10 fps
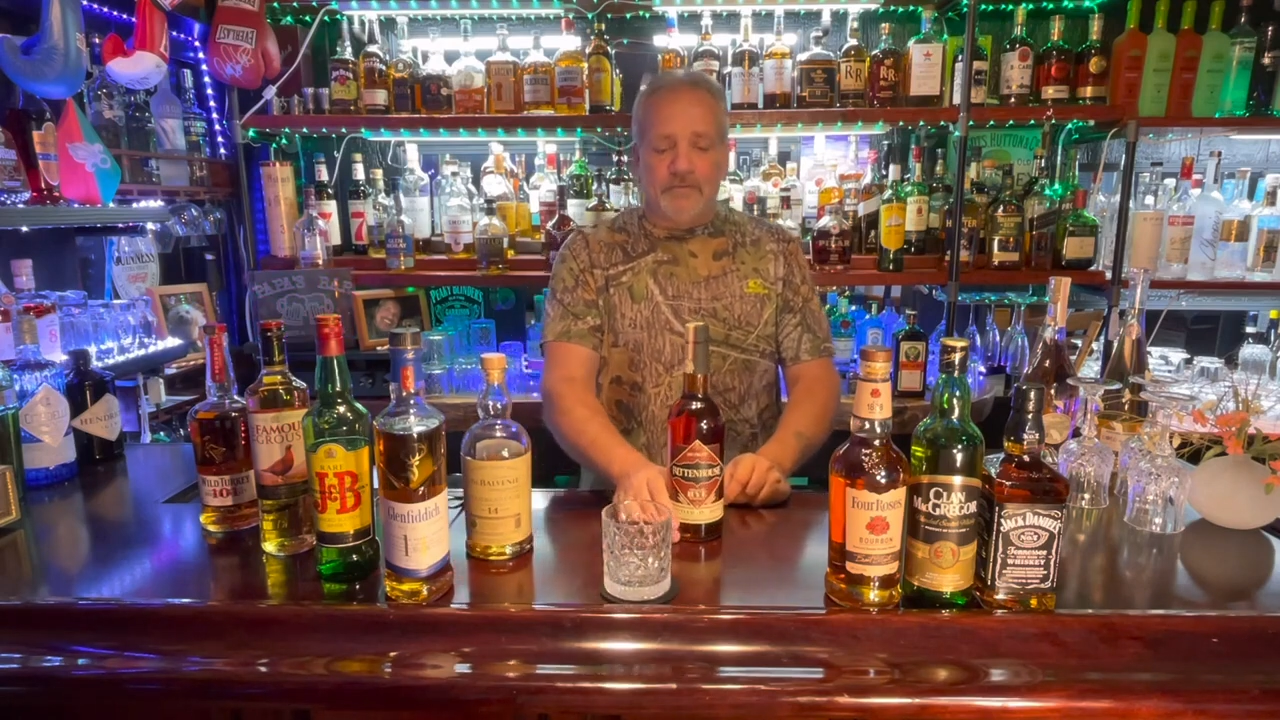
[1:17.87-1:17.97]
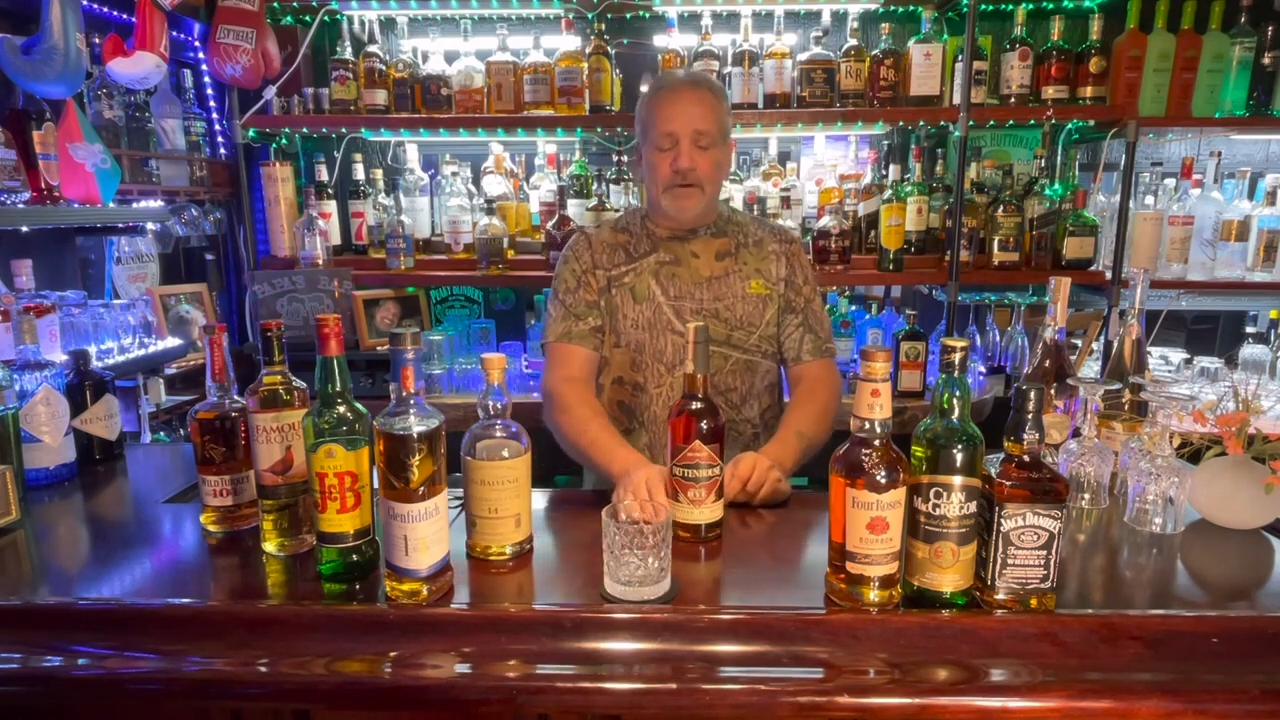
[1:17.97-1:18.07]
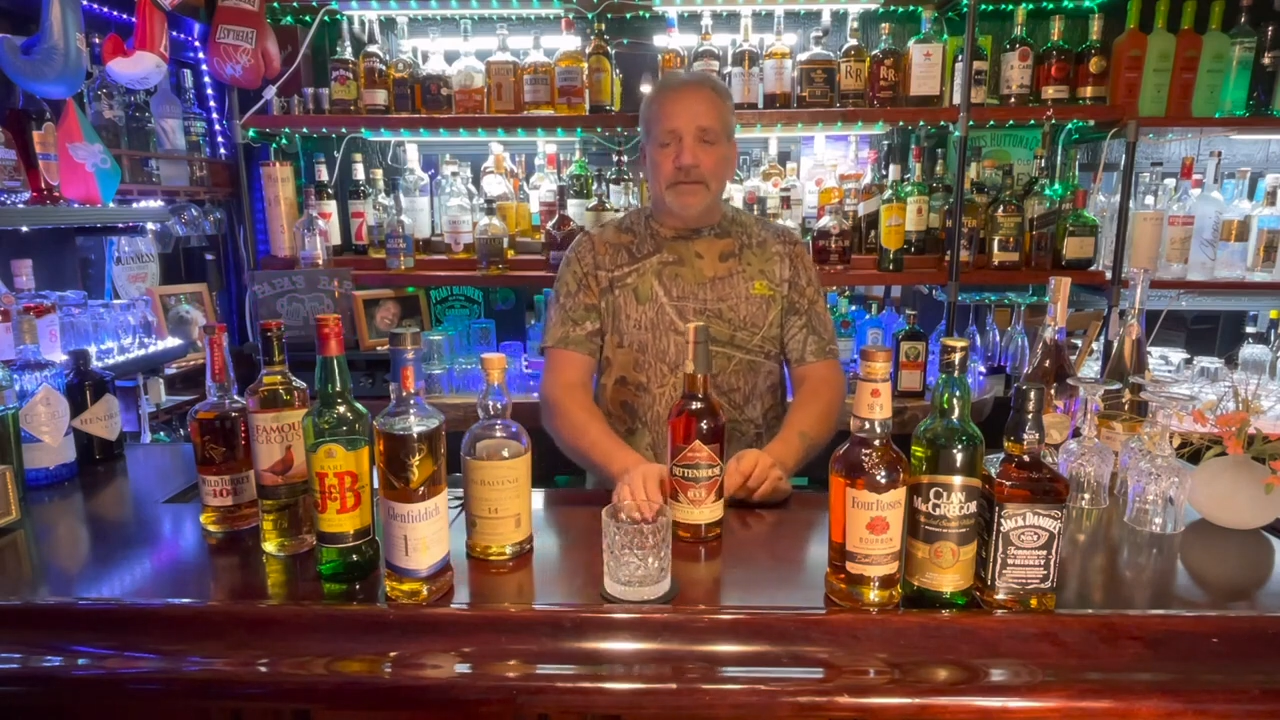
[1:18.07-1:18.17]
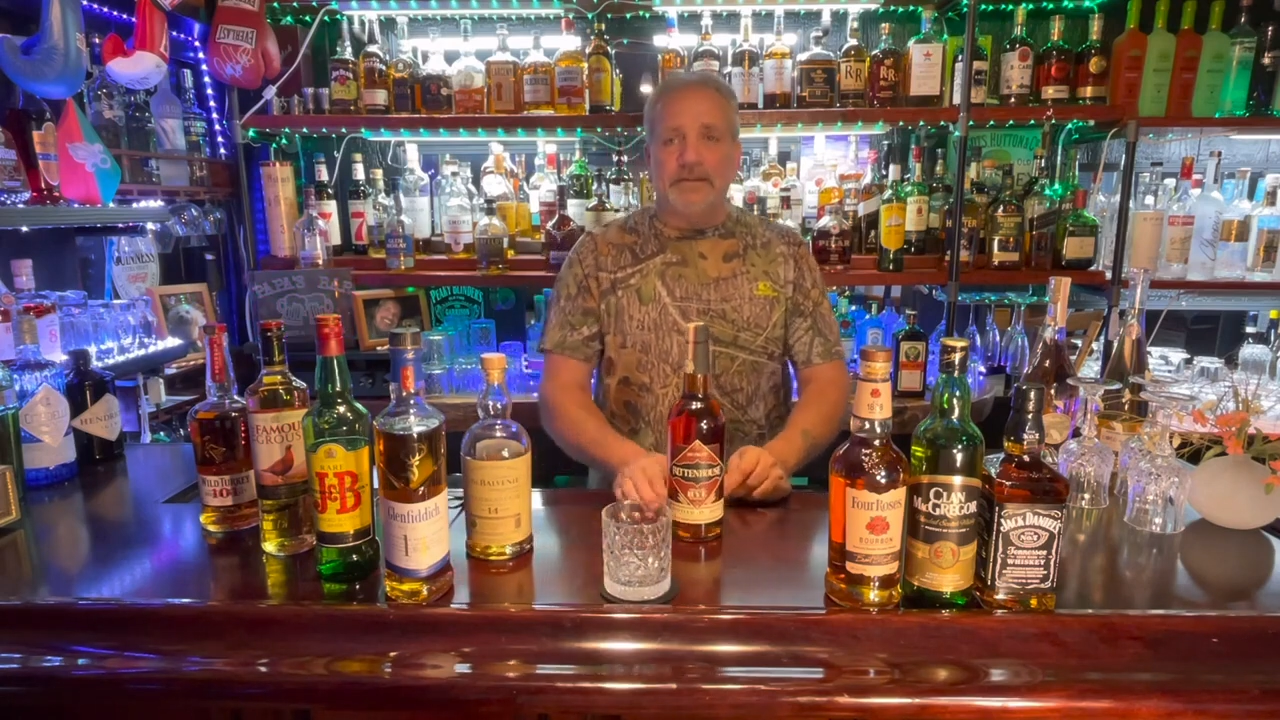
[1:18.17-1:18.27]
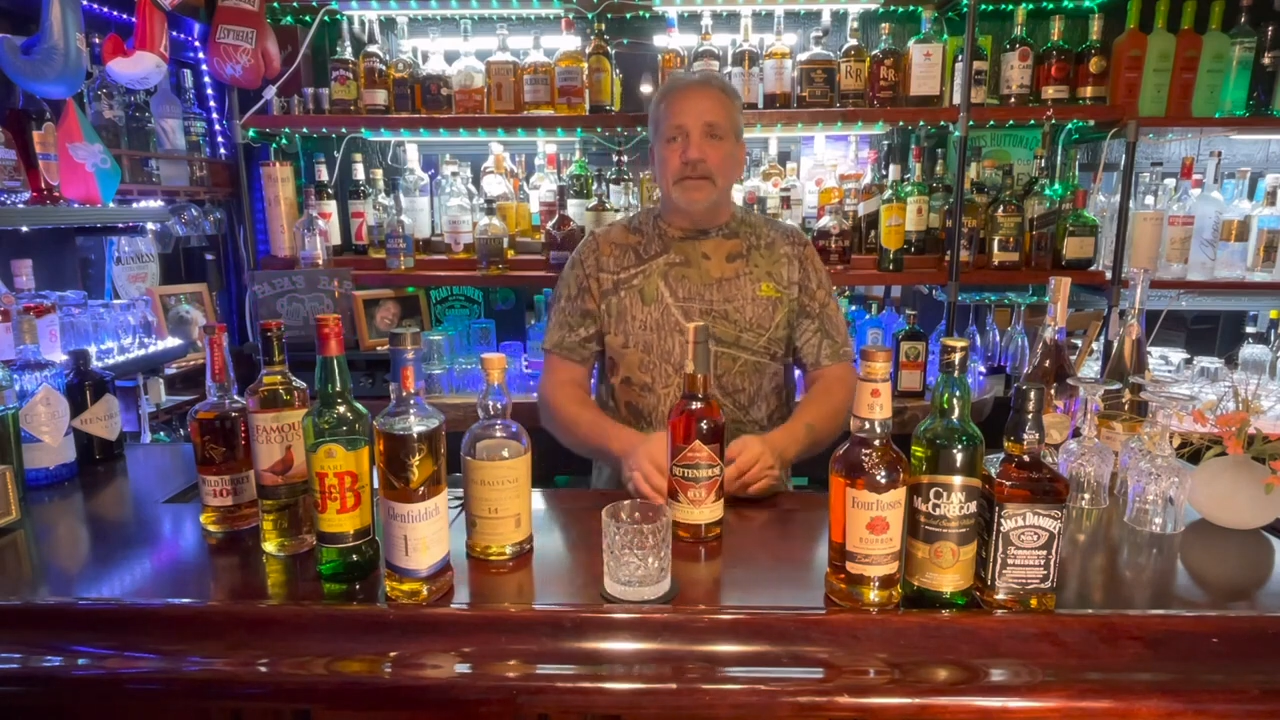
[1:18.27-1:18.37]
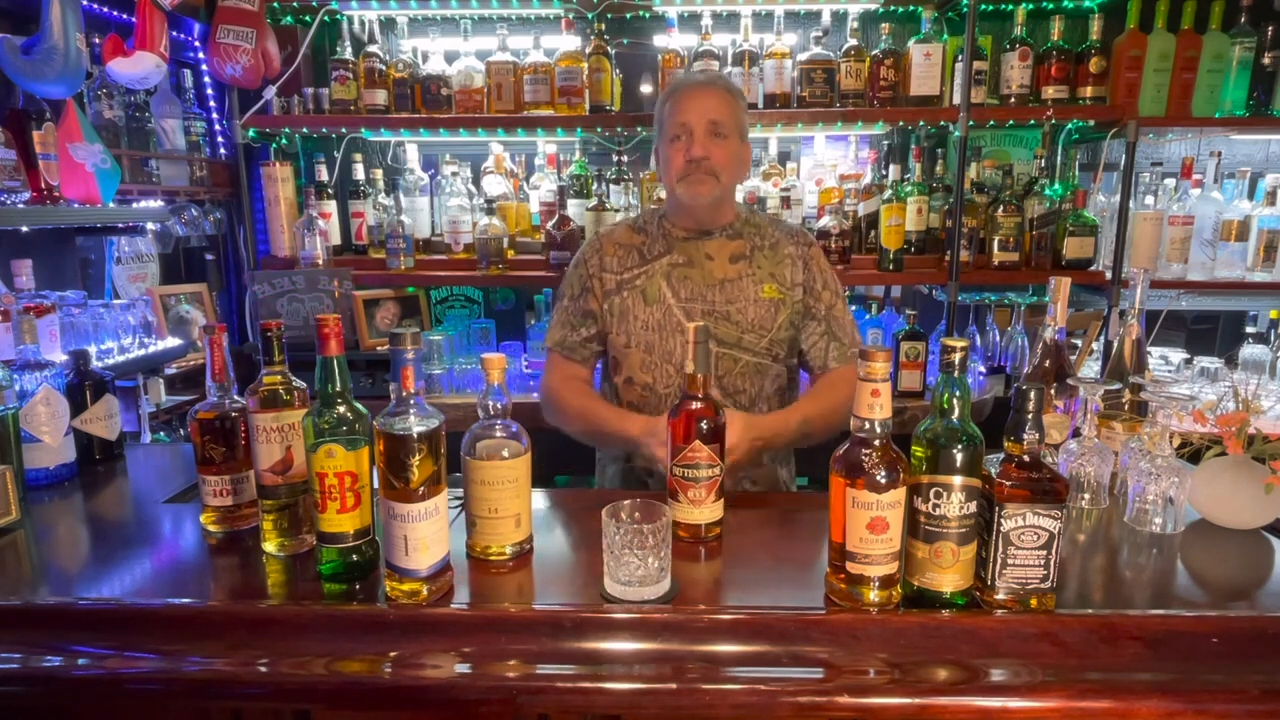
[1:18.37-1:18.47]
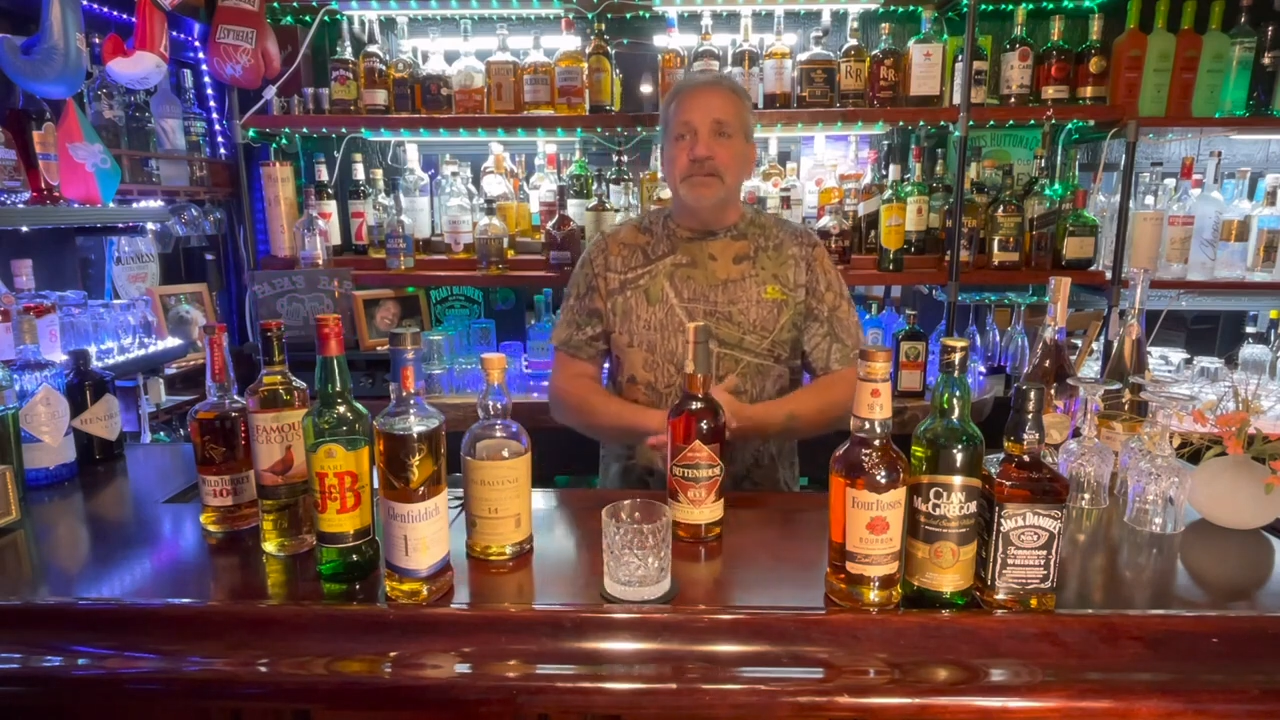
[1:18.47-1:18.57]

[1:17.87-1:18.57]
what that